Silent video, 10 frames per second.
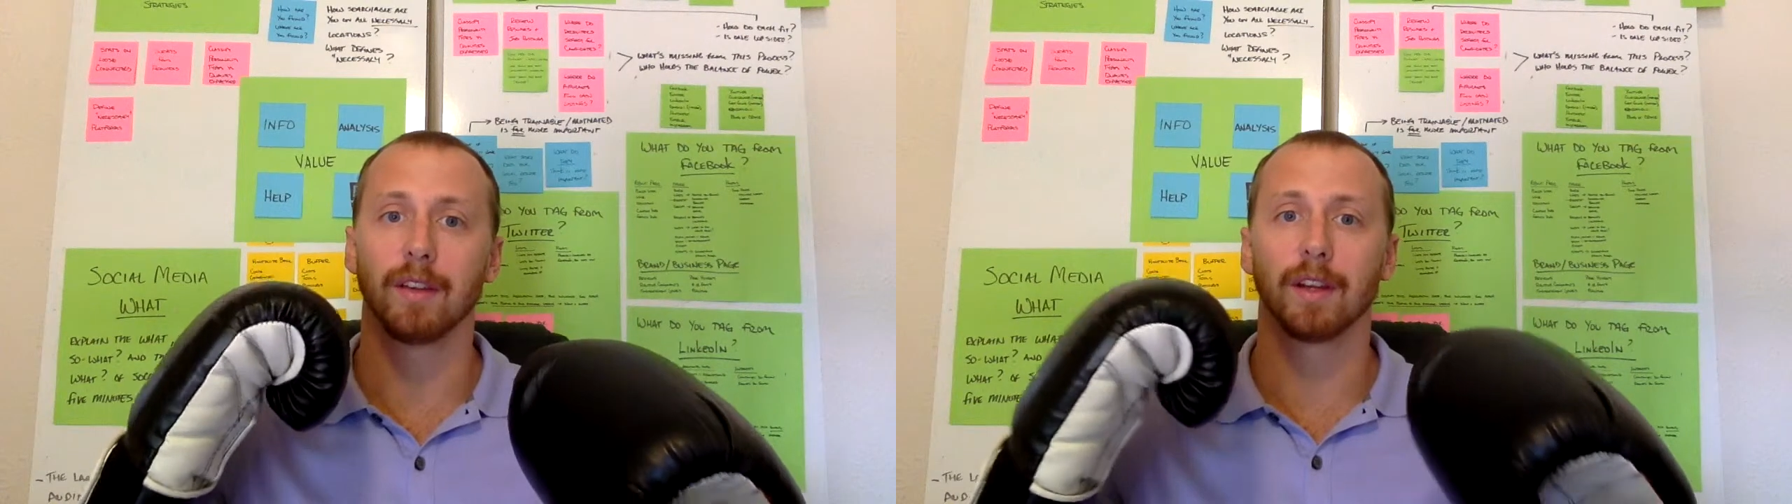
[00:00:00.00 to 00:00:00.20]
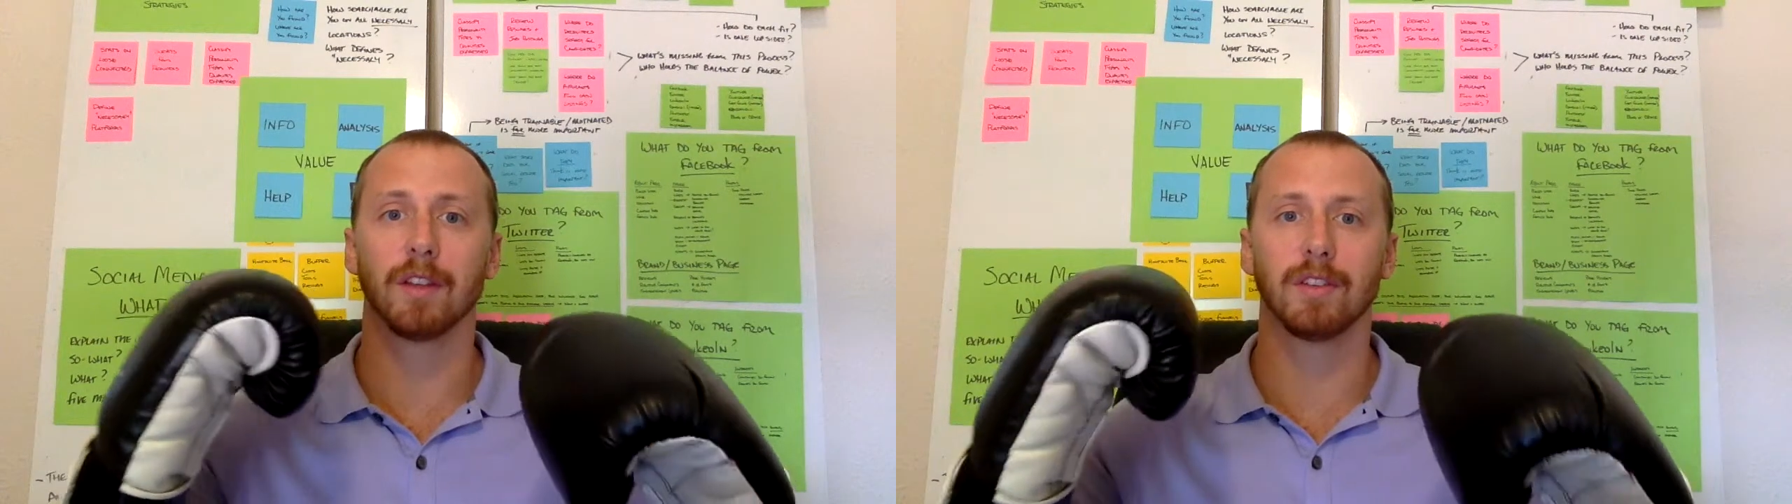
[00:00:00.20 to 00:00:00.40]

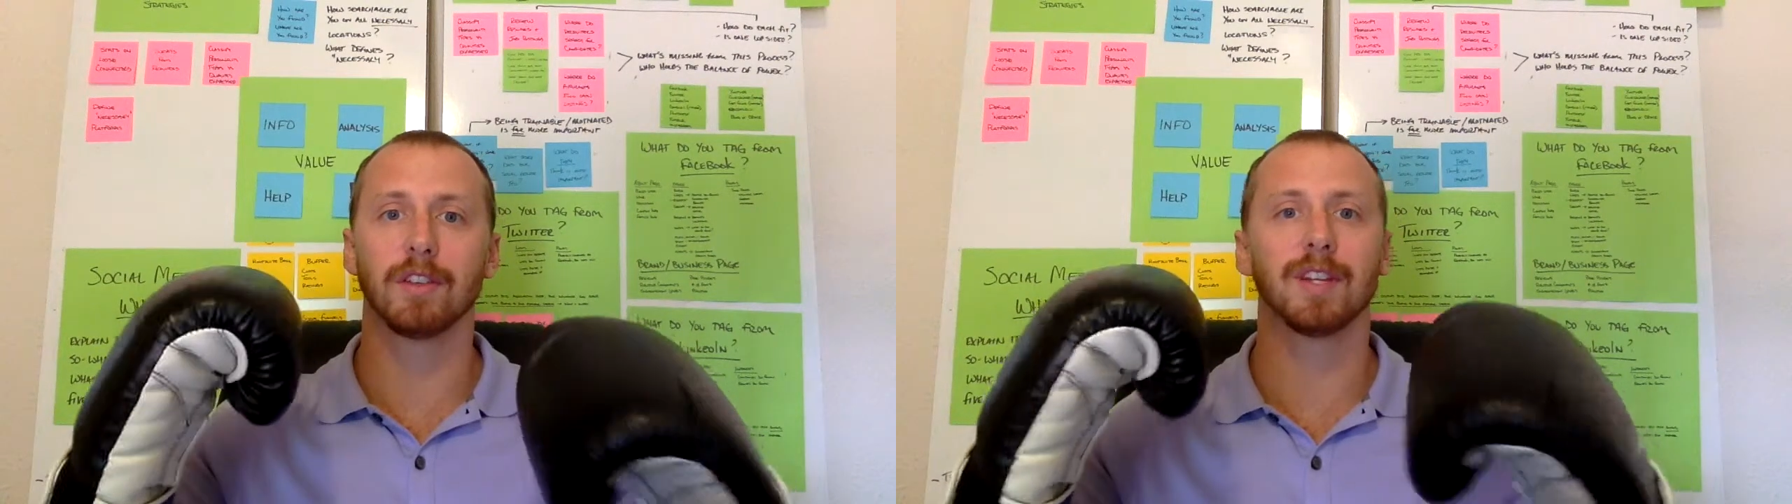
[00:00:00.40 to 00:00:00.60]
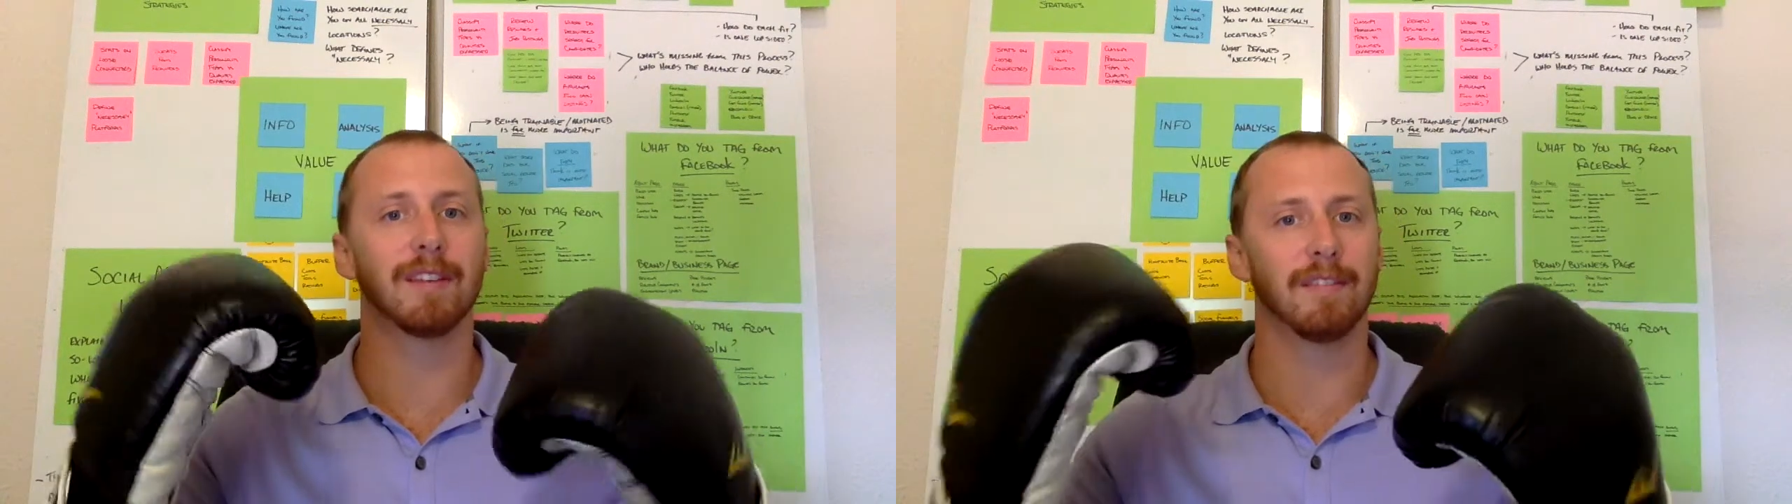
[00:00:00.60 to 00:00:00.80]

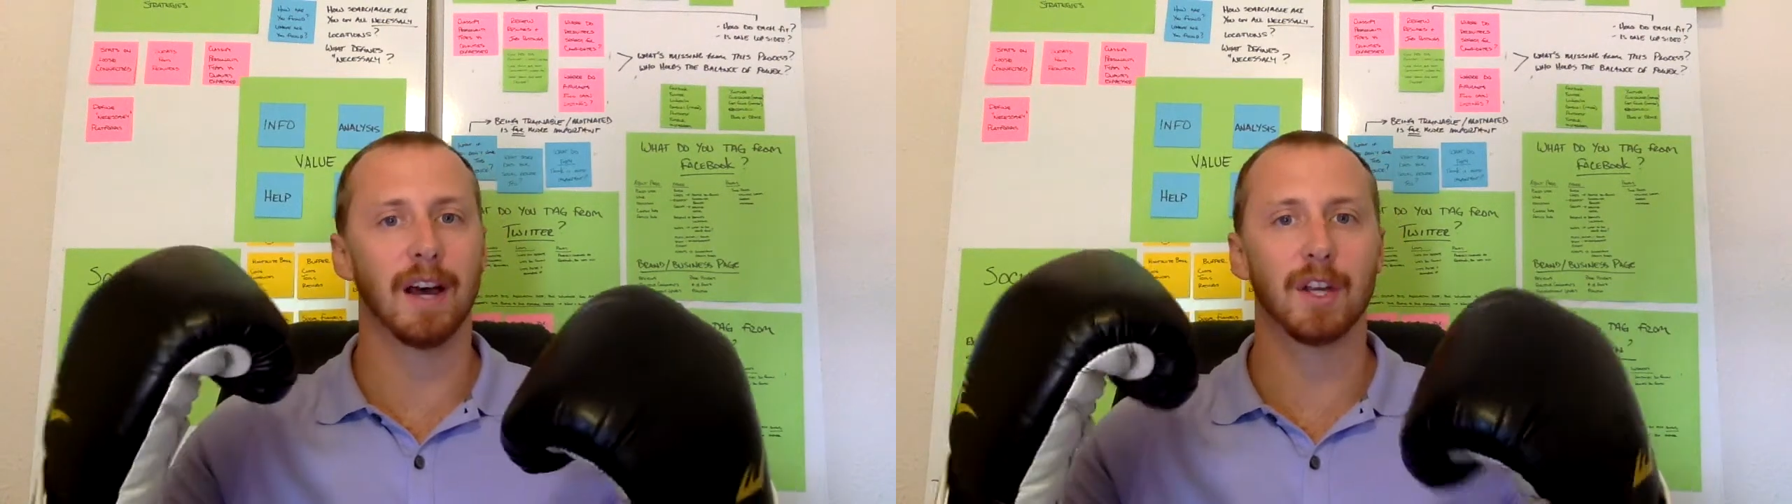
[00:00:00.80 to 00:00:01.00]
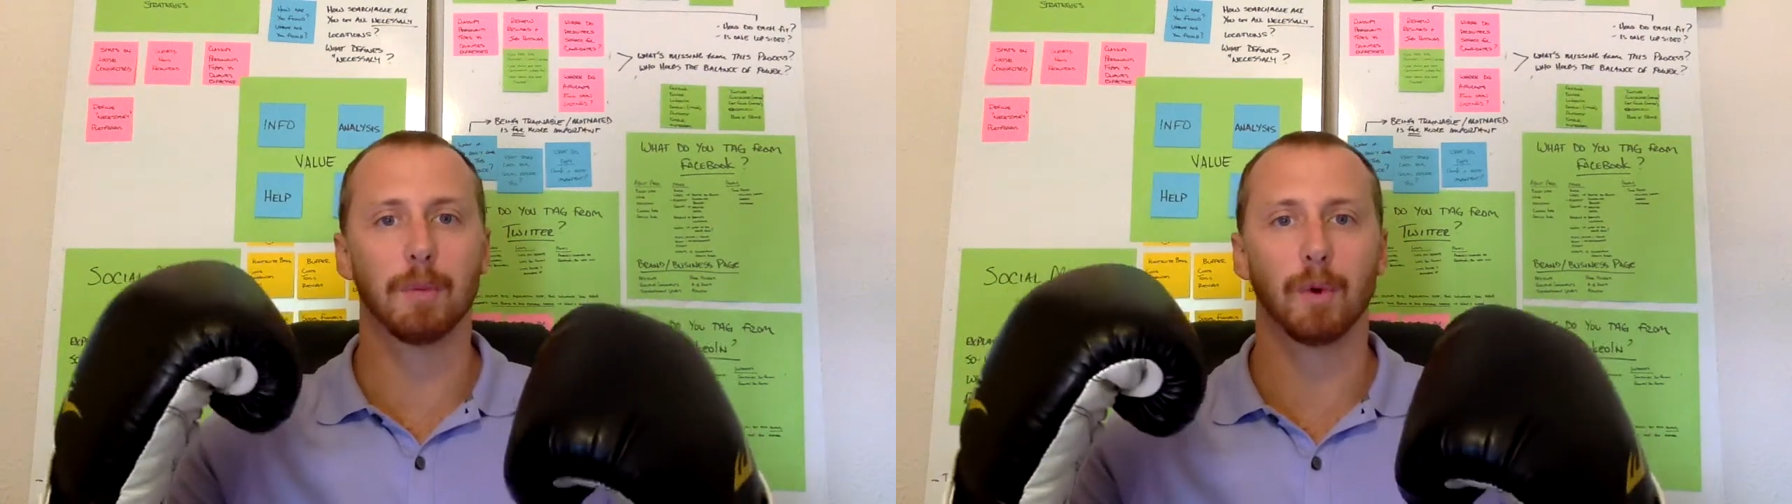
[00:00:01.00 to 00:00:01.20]
consisting of
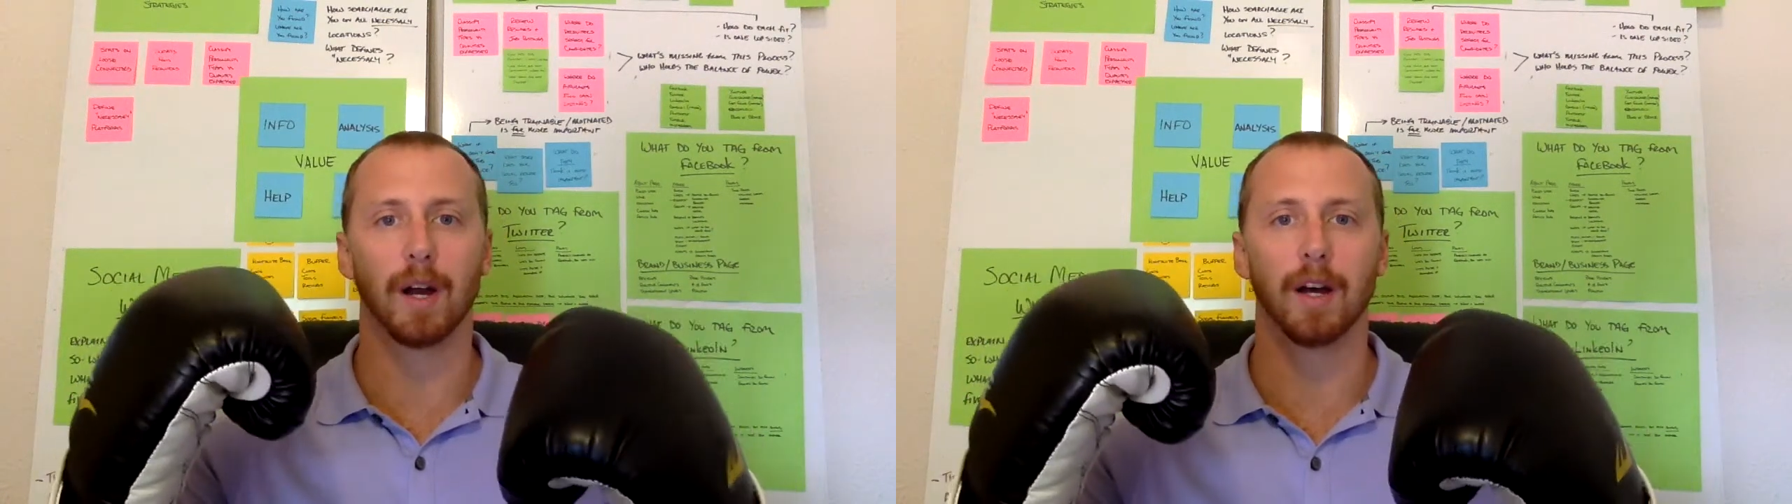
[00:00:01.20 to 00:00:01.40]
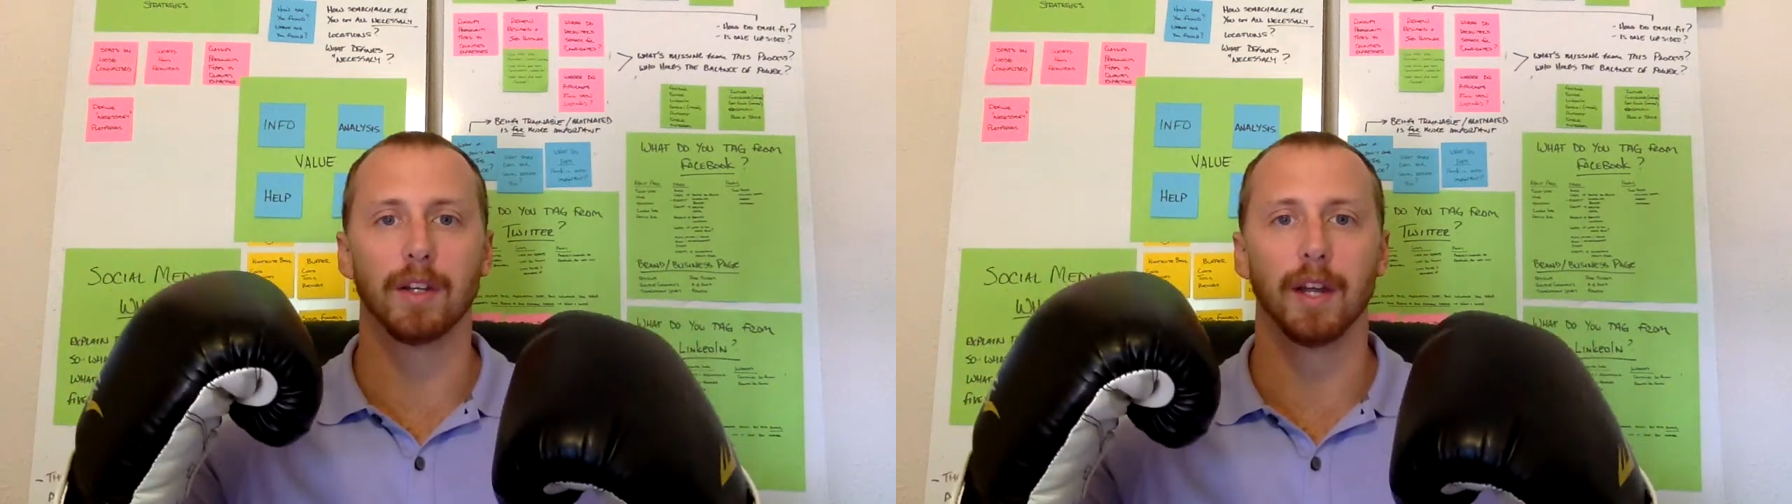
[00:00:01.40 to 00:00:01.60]
valuable
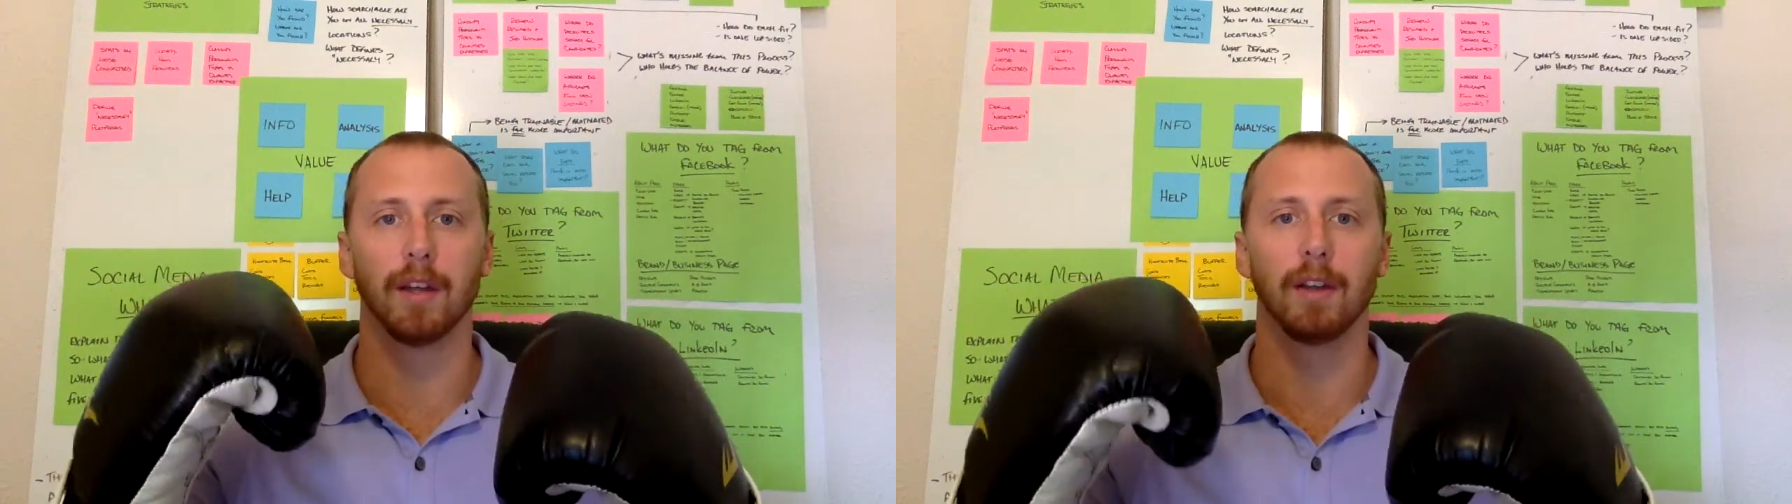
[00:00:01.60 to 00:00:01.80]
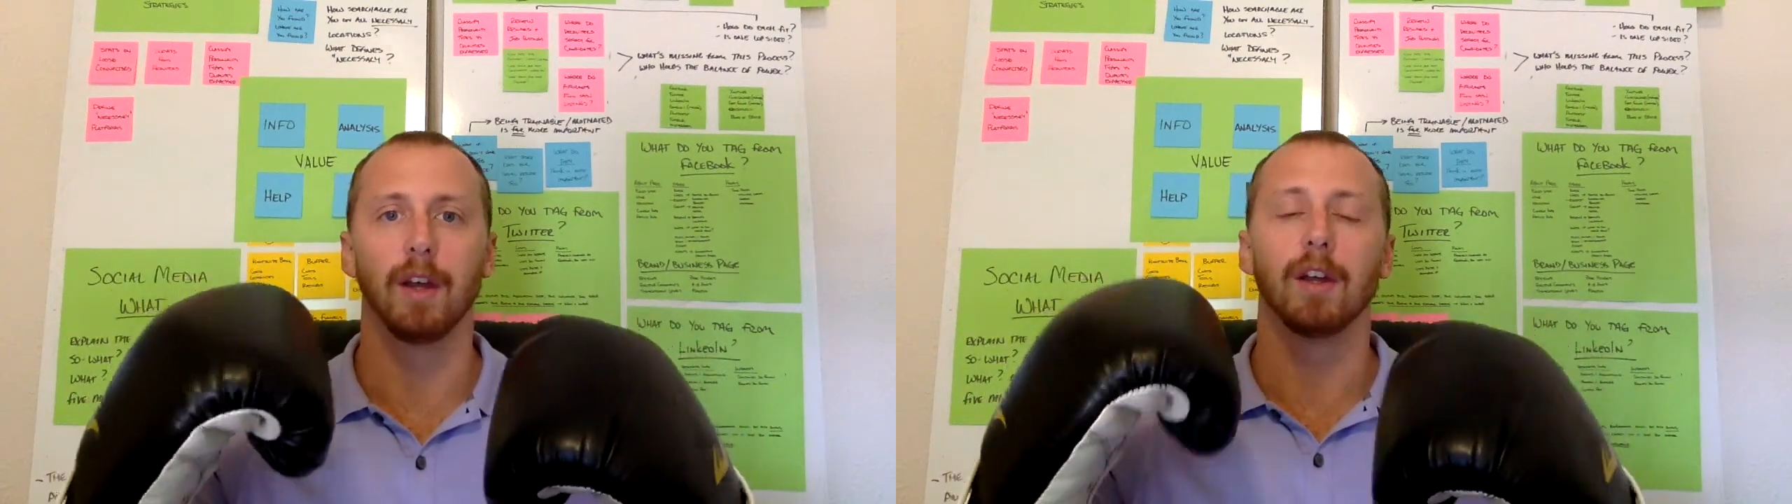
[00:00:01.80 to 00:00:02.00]
content